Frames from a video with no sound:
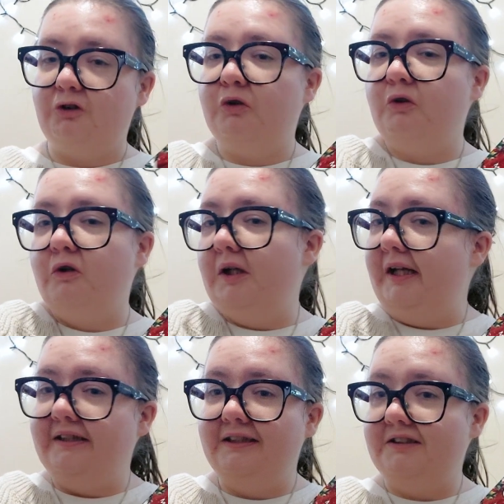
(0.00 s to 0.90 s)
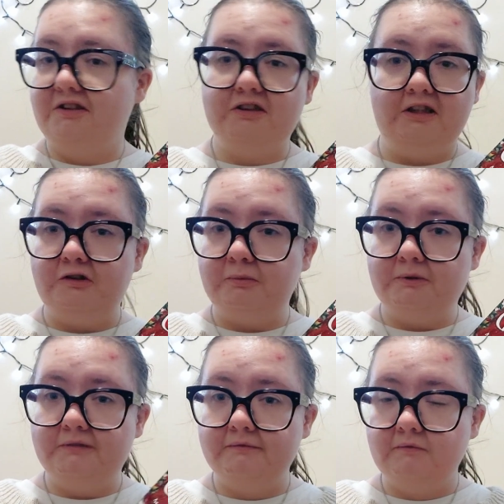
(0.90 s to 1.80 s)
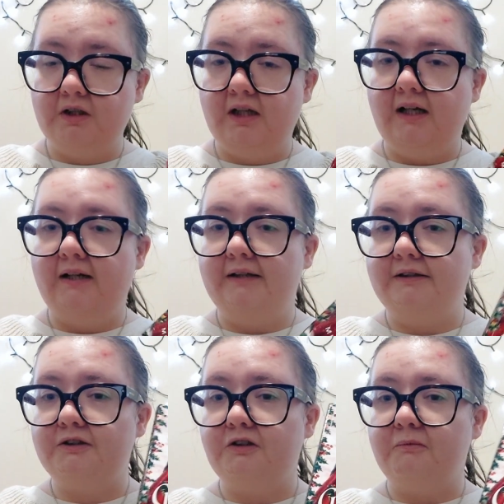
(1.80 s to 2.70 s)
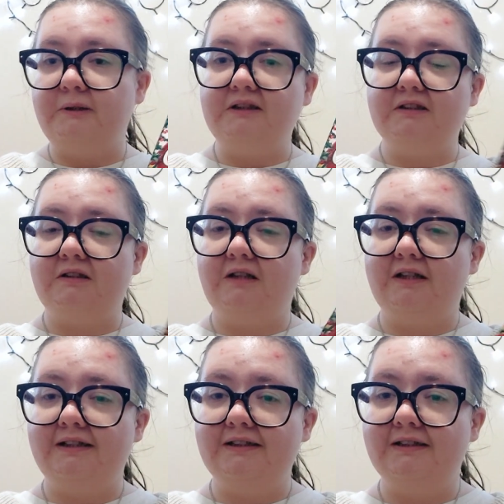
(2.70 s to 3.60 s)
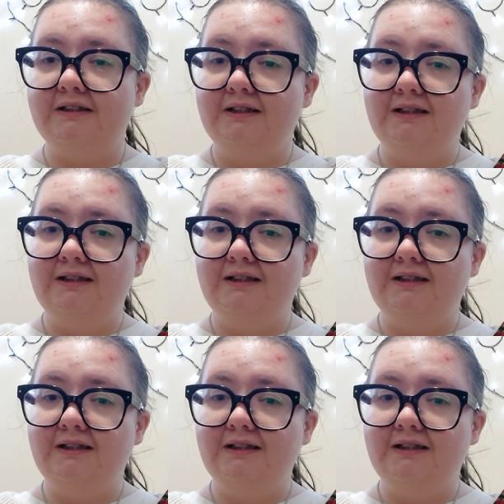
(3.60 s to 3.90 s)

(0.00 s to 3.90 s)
court a lady as a gentleman, and so basically